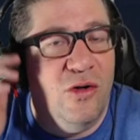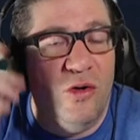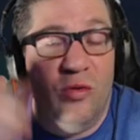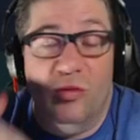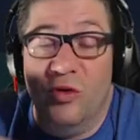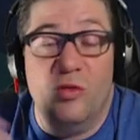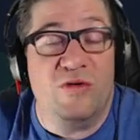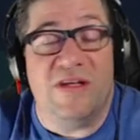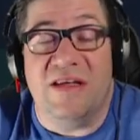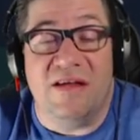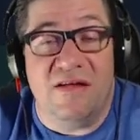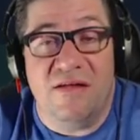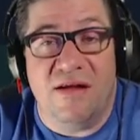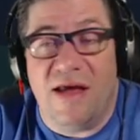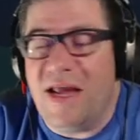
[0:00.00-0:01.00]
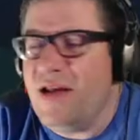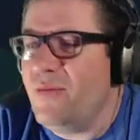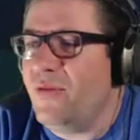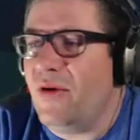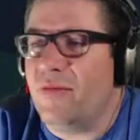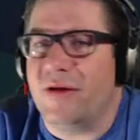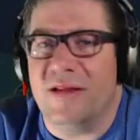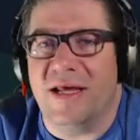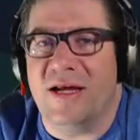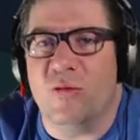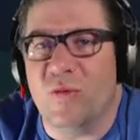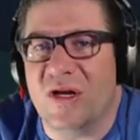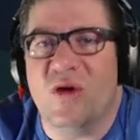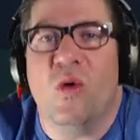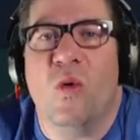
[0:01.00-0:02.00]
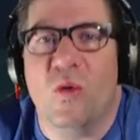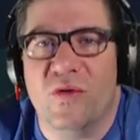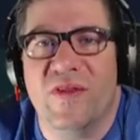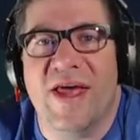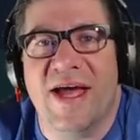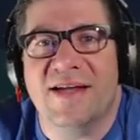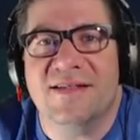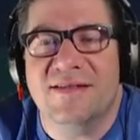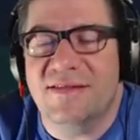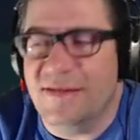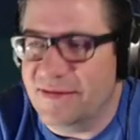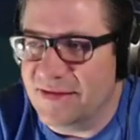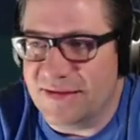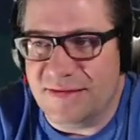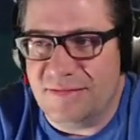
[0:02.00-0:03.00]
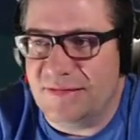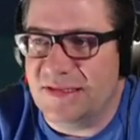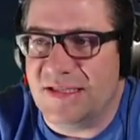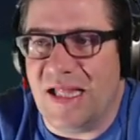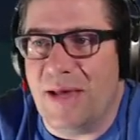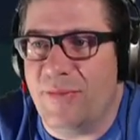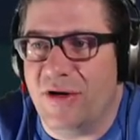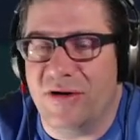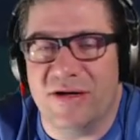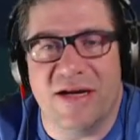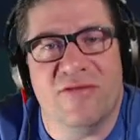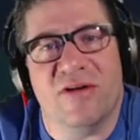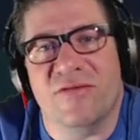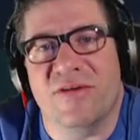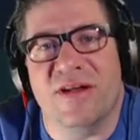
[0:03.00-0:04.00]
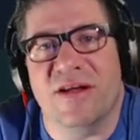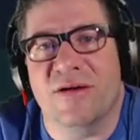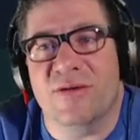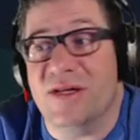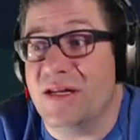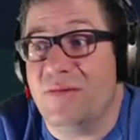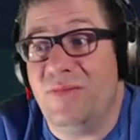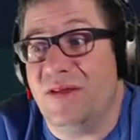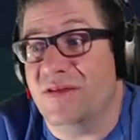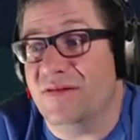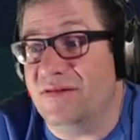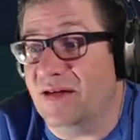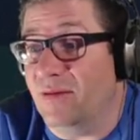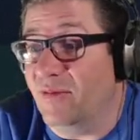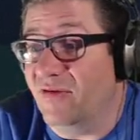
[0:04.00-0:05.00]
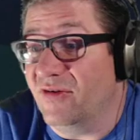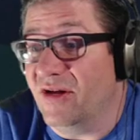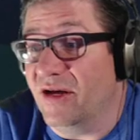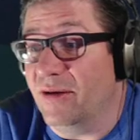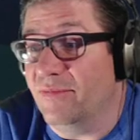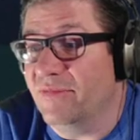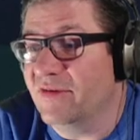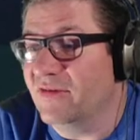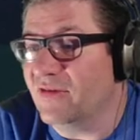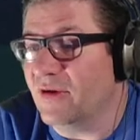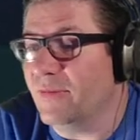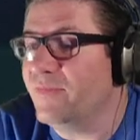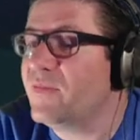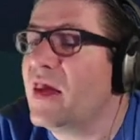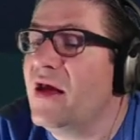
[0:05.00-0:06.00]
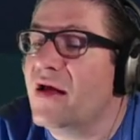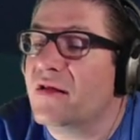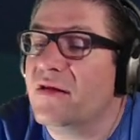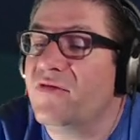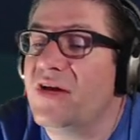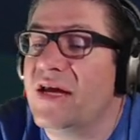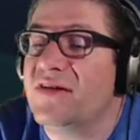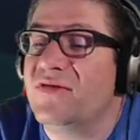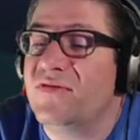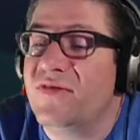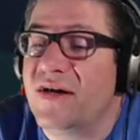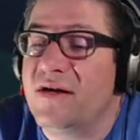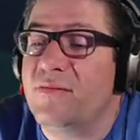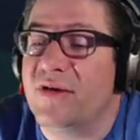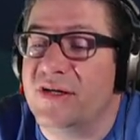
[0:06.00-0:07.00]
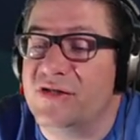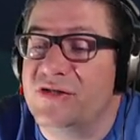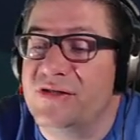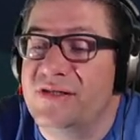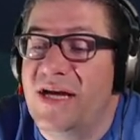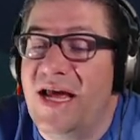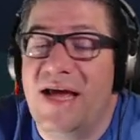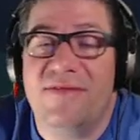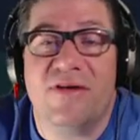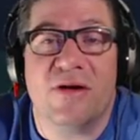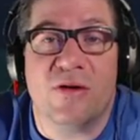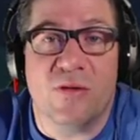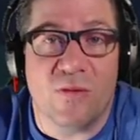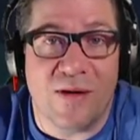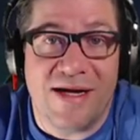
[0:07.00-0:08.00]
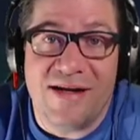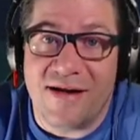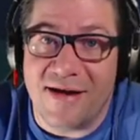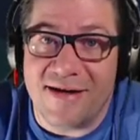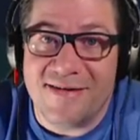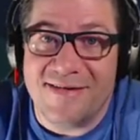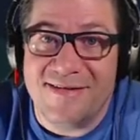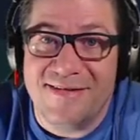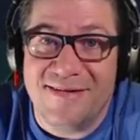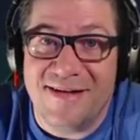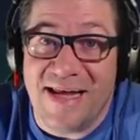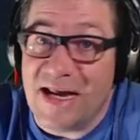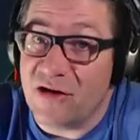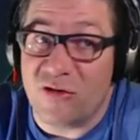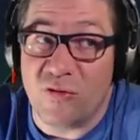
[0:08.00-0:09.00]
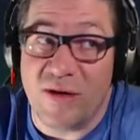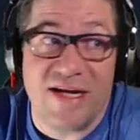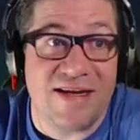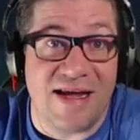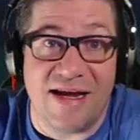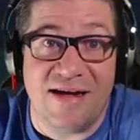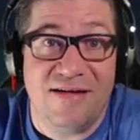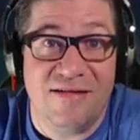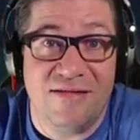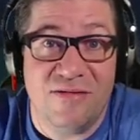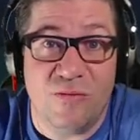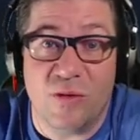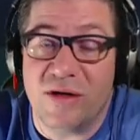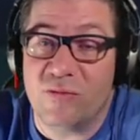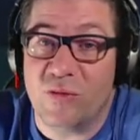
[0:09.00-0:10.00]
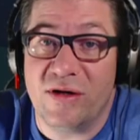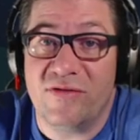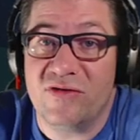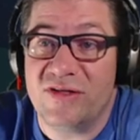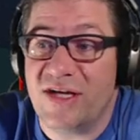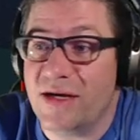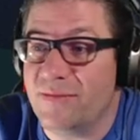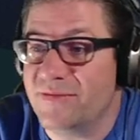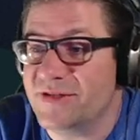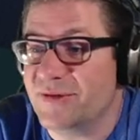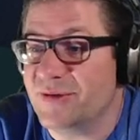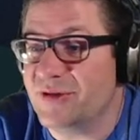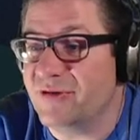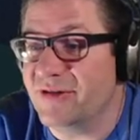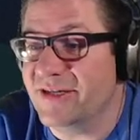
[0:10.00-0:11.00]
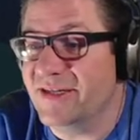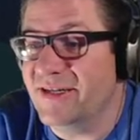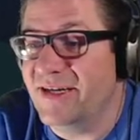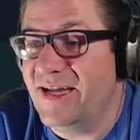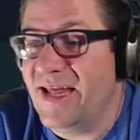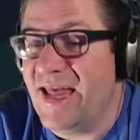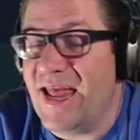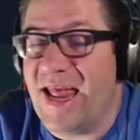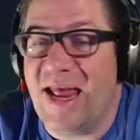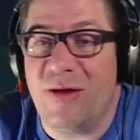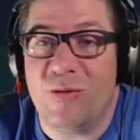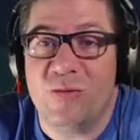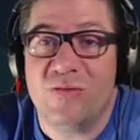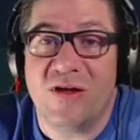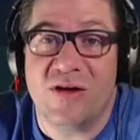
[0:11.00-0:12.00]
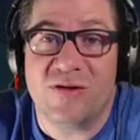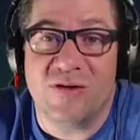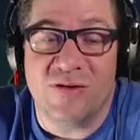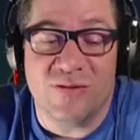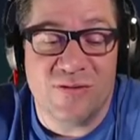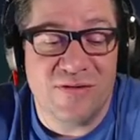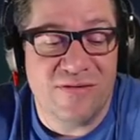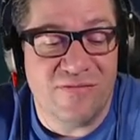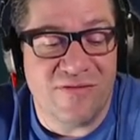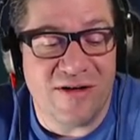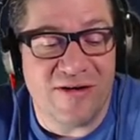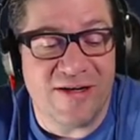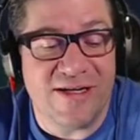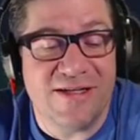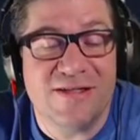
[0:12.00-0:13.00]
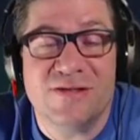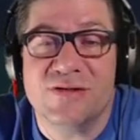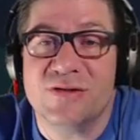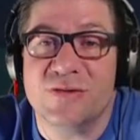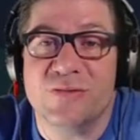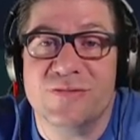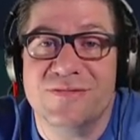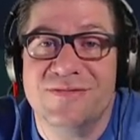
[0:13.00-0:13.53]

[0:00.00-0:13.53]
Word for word: routine. I could probably like record that and just slap it on every video and it'd be the same every time. So love you guys very much. Have a great night and great day, whatever time zone you're in. And we'll talk to you very soon.